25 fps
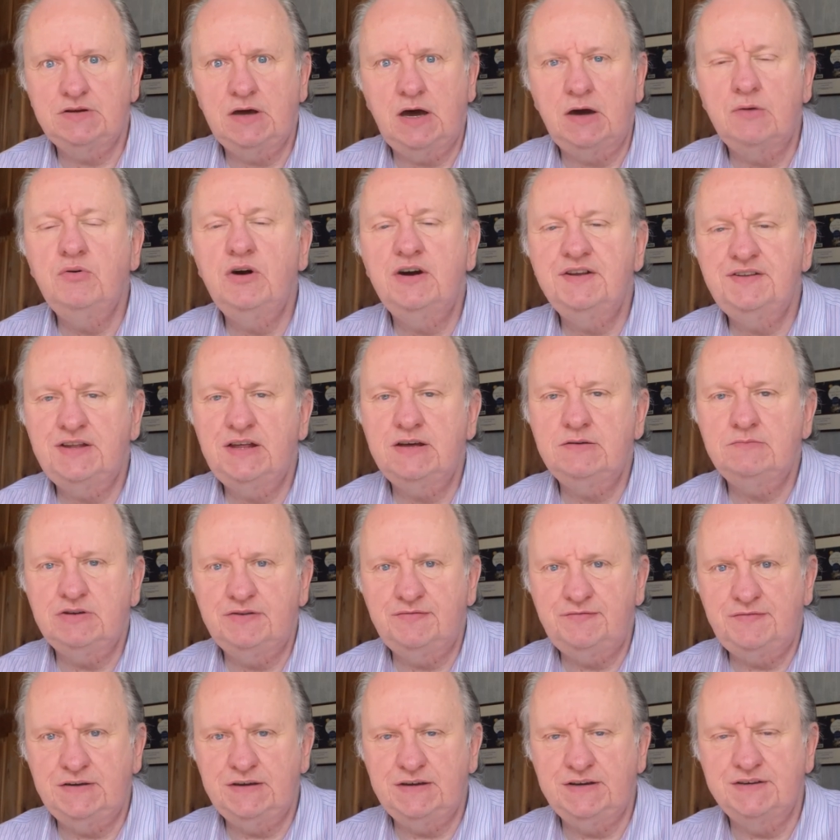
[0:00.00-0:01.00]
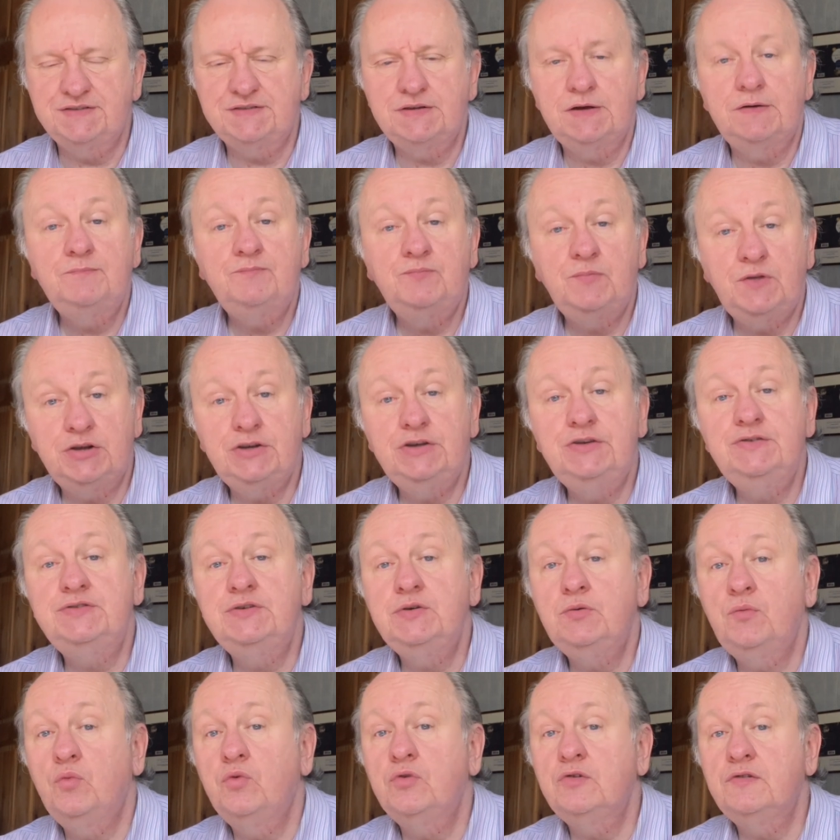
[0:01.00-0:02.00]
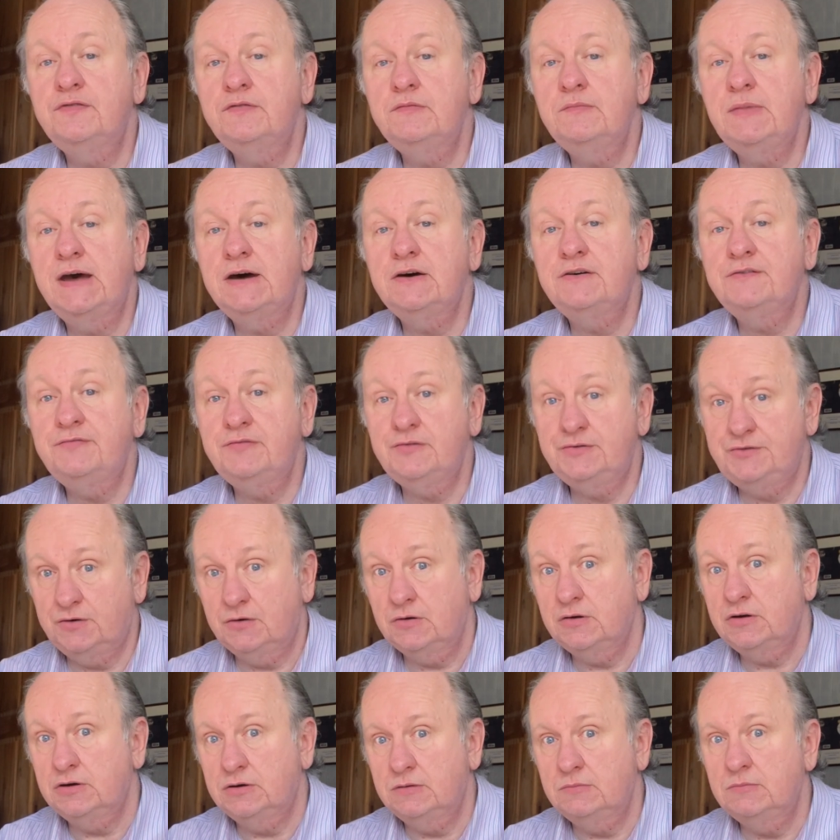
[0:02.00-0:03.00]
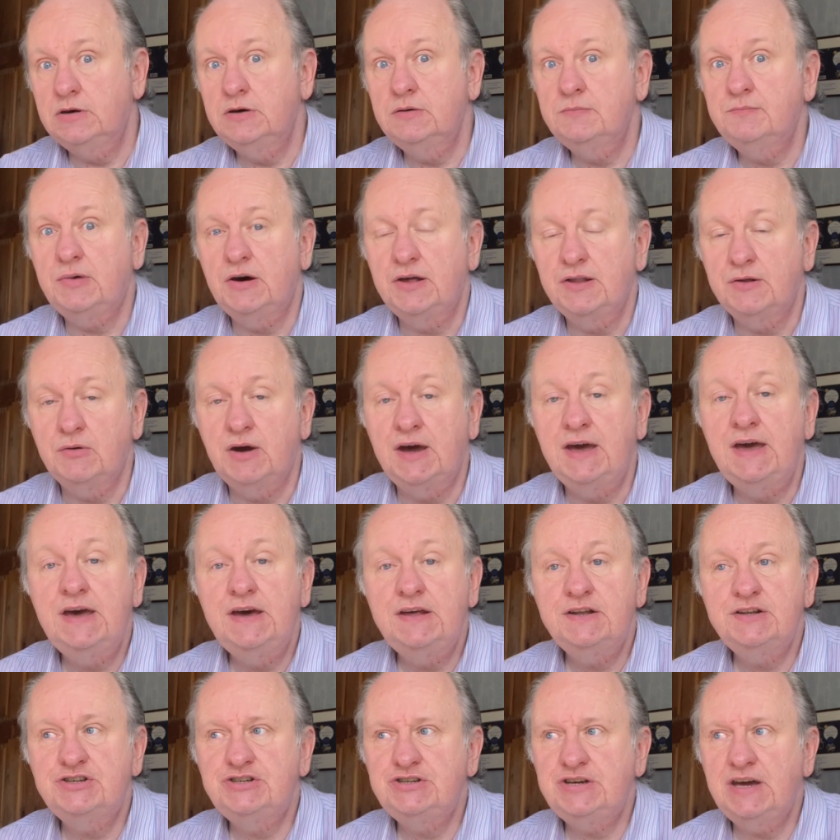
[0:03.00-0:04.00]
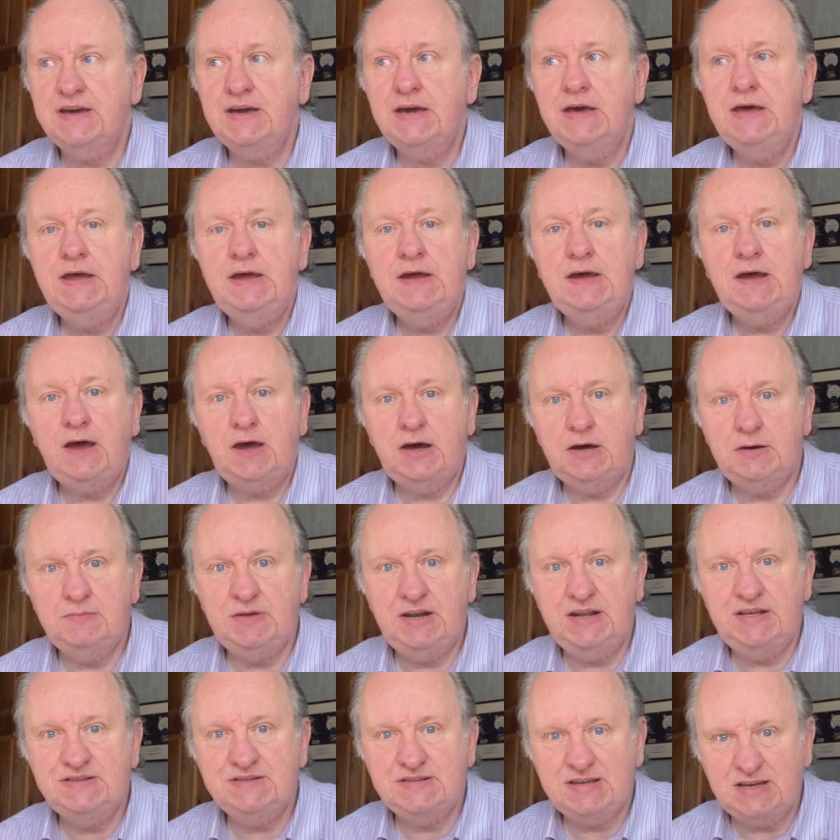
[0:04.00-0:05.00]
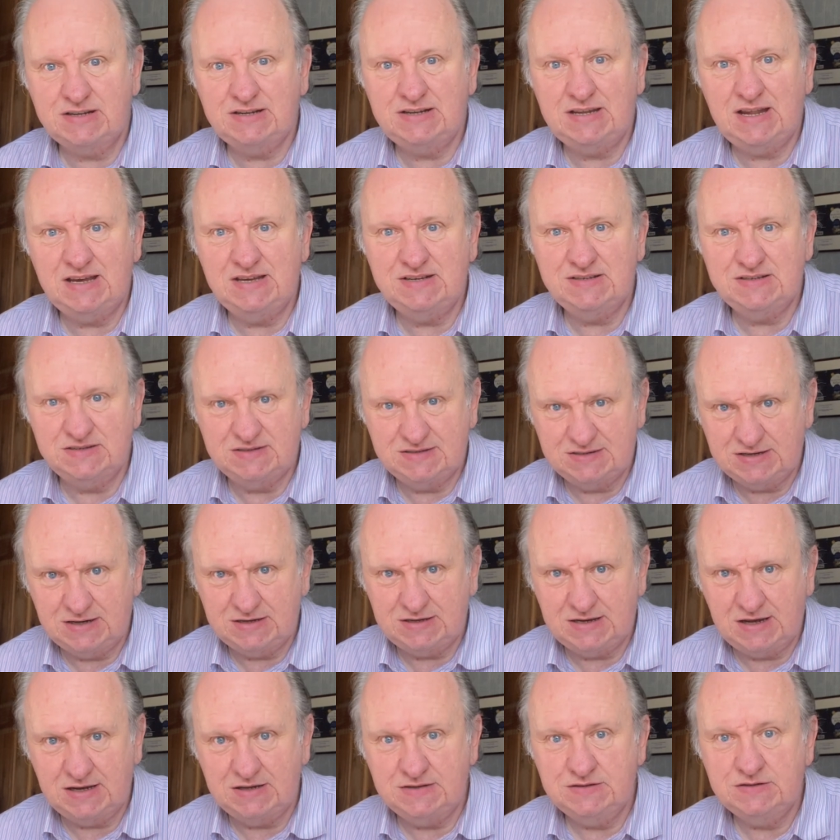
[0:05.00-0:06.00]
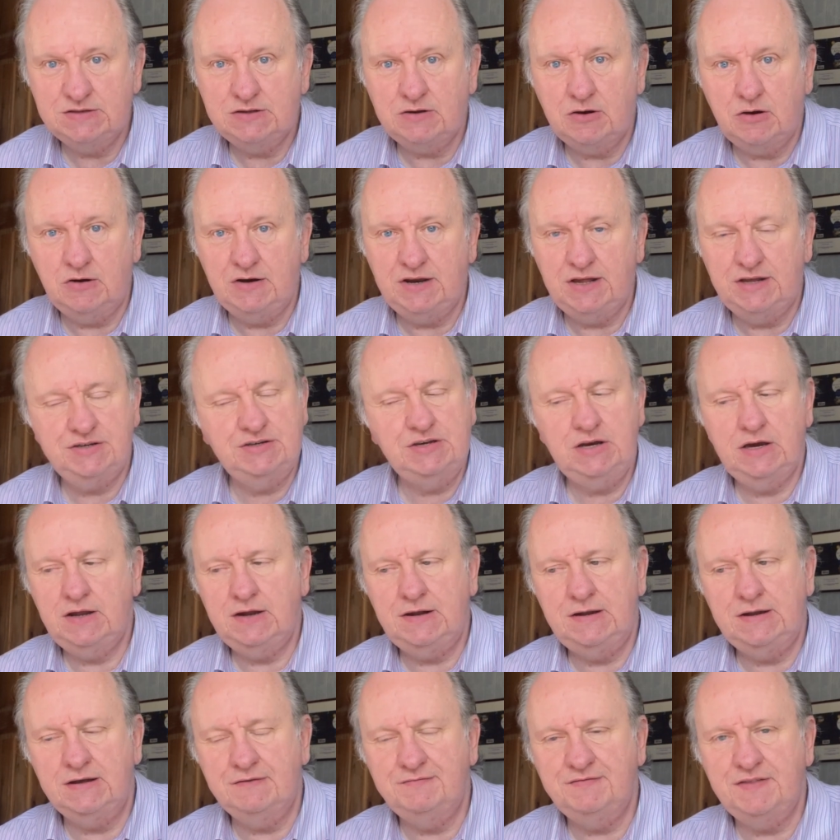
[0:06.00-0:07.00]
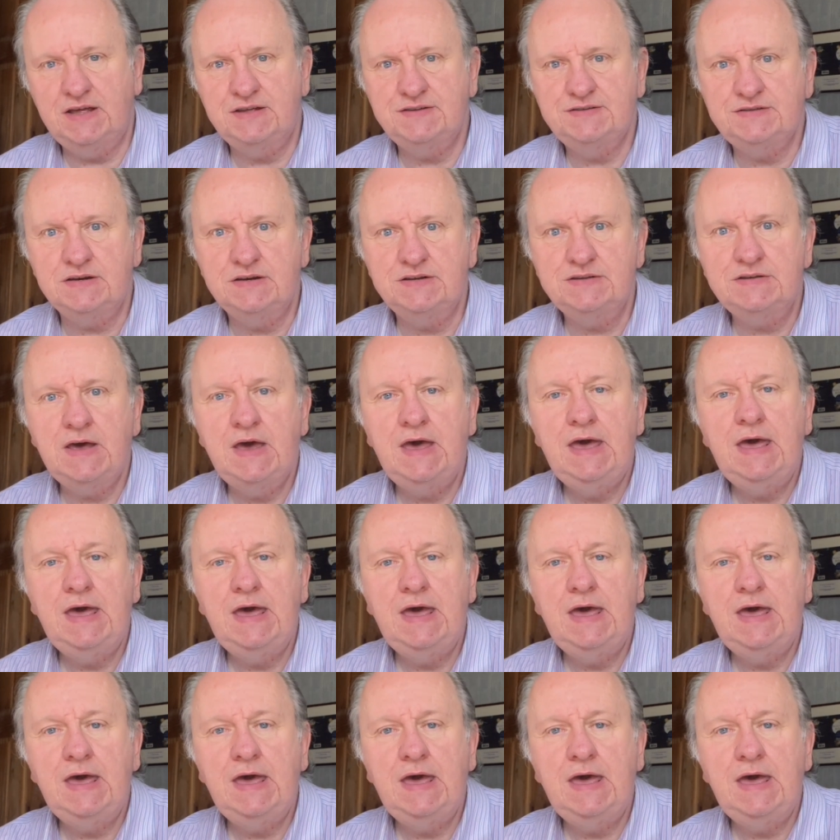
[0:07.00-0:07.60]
I worked it out on my fingers and using wolframalpha.com, by the way, to check how many Saturdays and Sundays there are in each year. Love that site.